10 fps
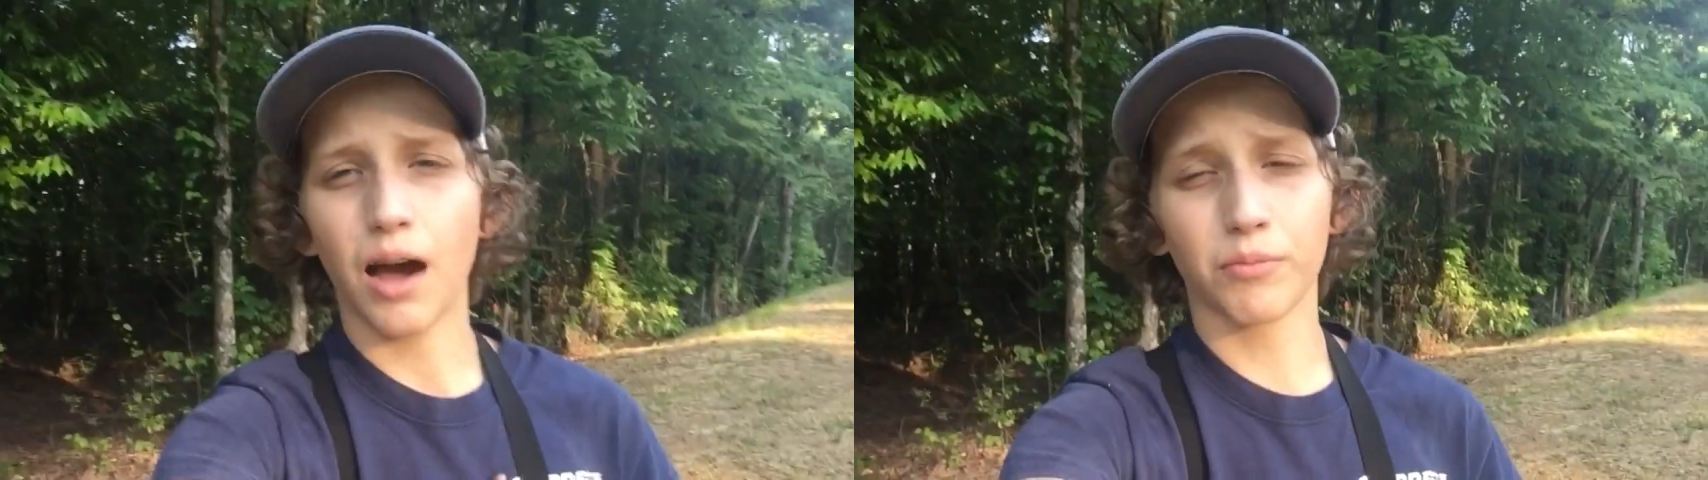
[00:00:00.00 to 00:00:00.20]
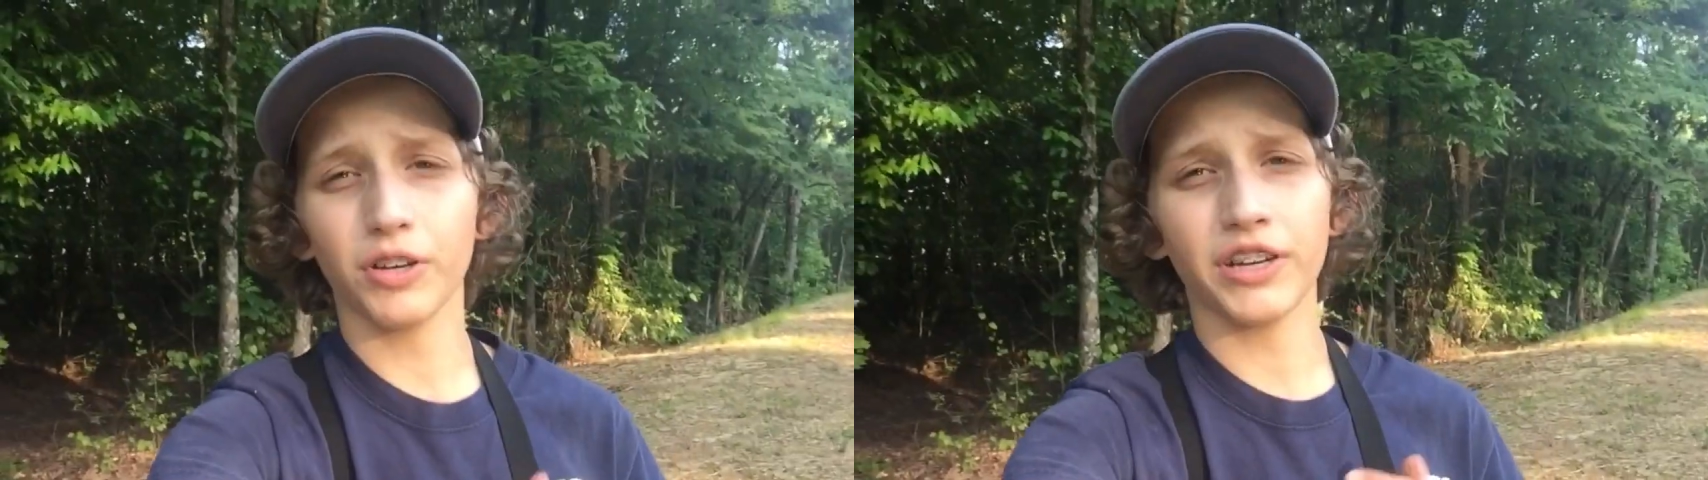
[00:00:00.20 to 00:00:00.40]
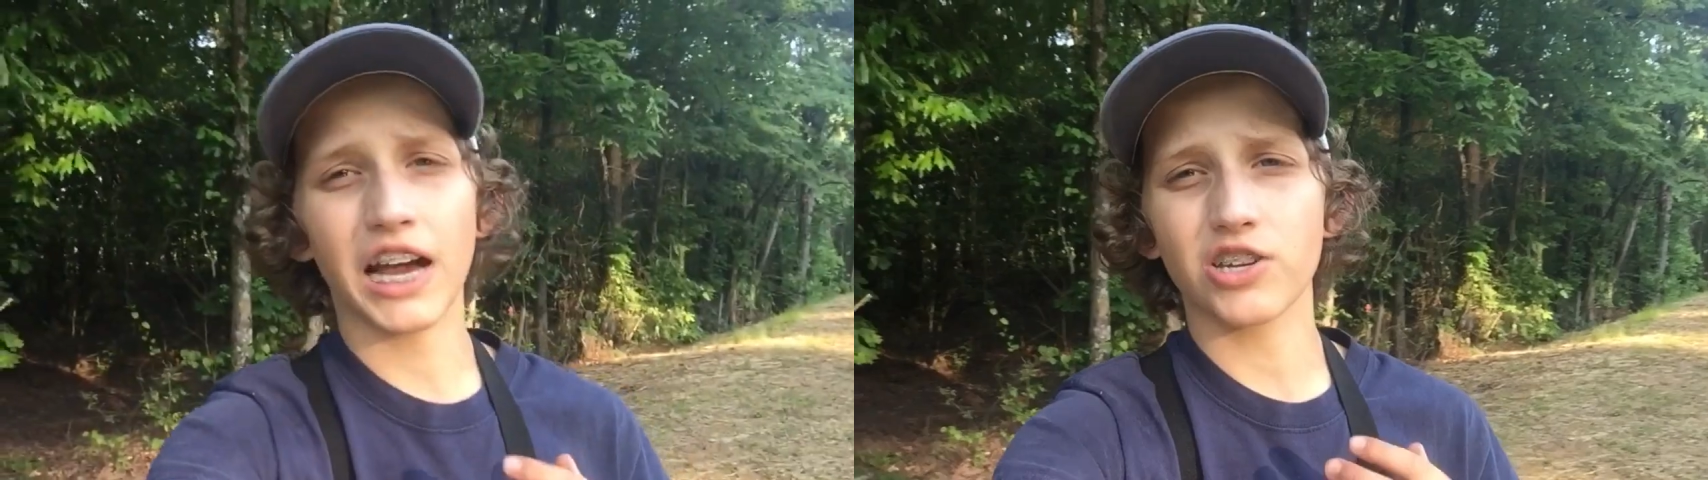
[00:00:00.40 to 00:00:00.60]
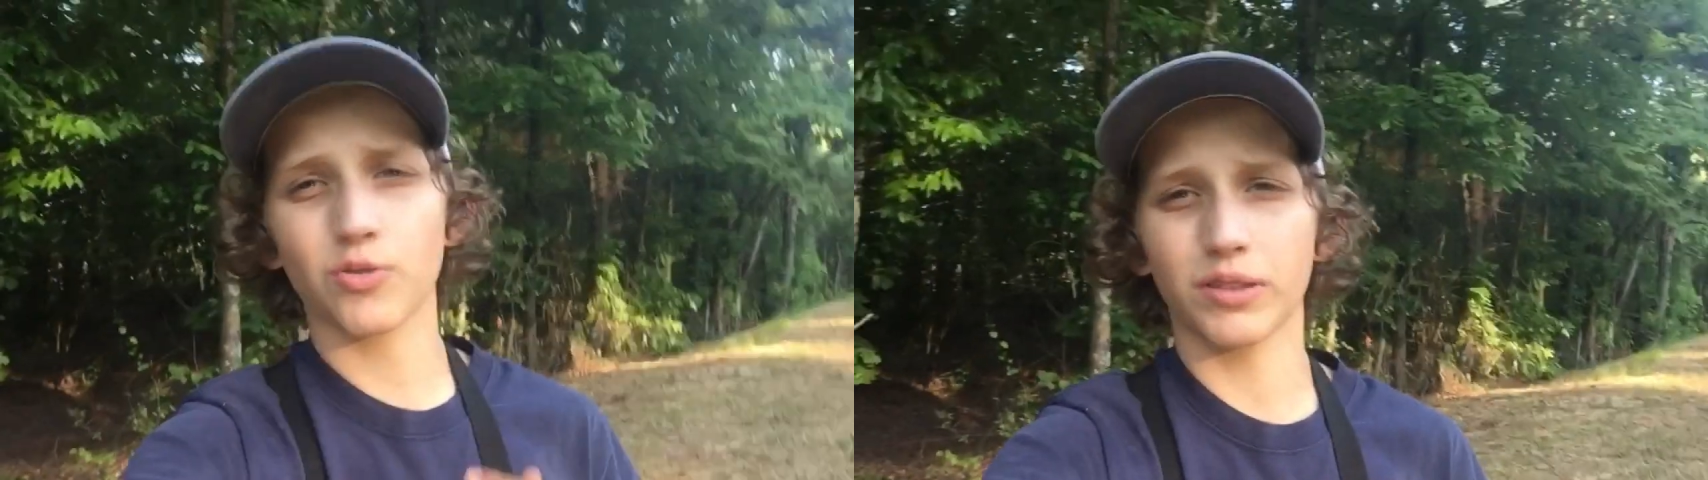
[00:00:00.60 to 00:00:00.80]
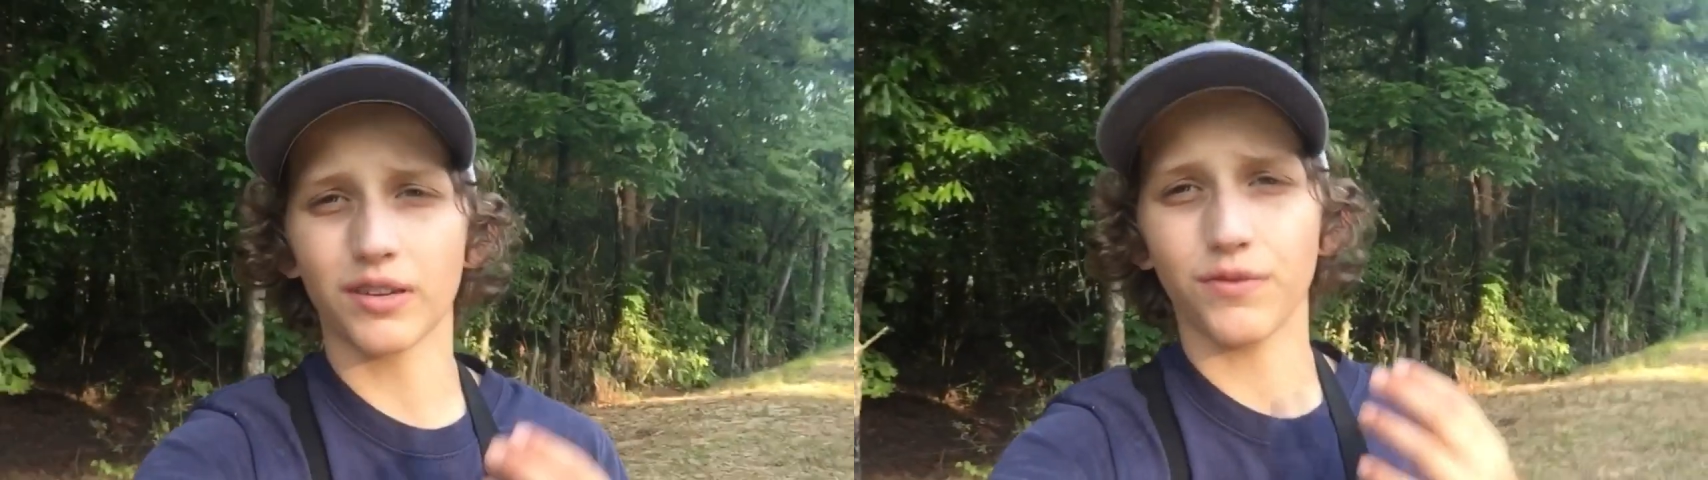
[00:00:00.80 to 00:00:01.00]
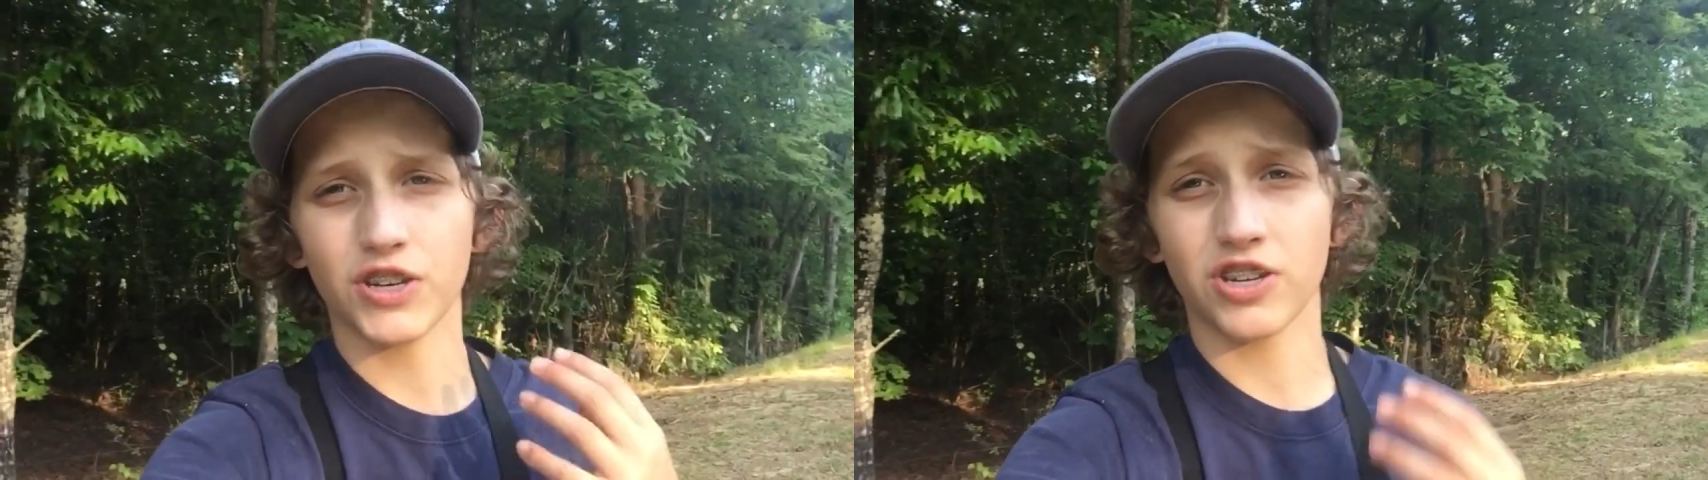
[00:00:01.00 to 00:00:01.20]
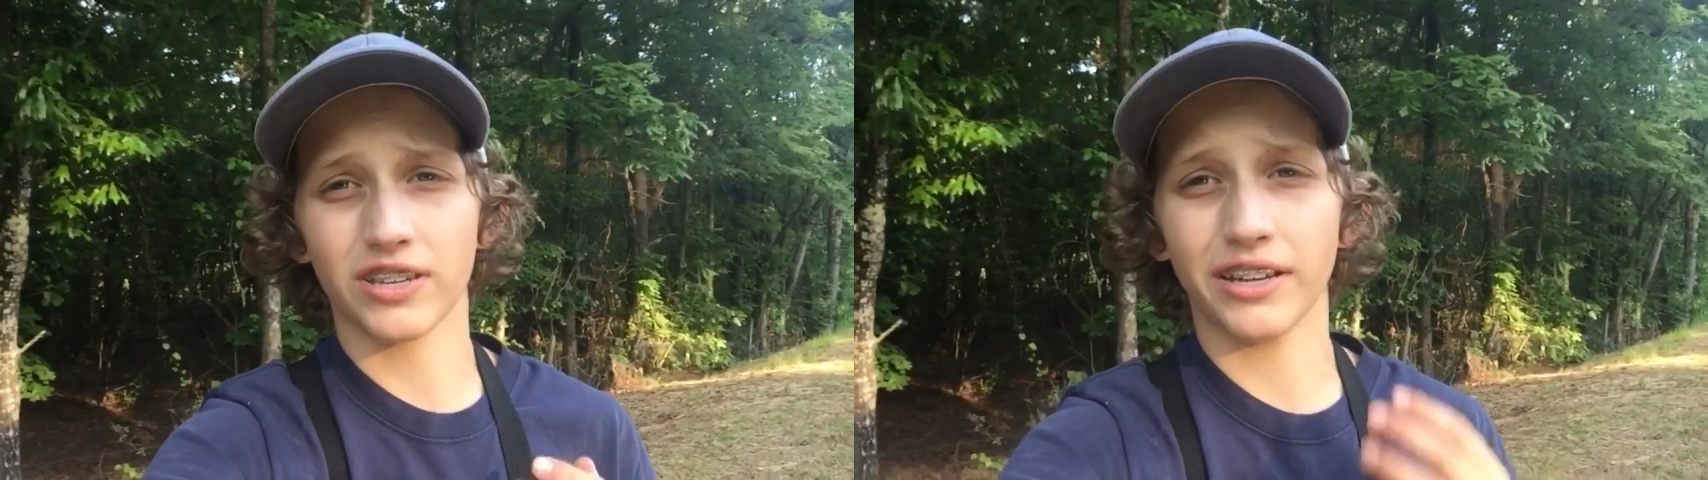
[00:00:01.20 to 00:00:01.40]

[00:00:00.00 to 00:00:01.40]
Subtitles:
I'm really not sure what this fish is.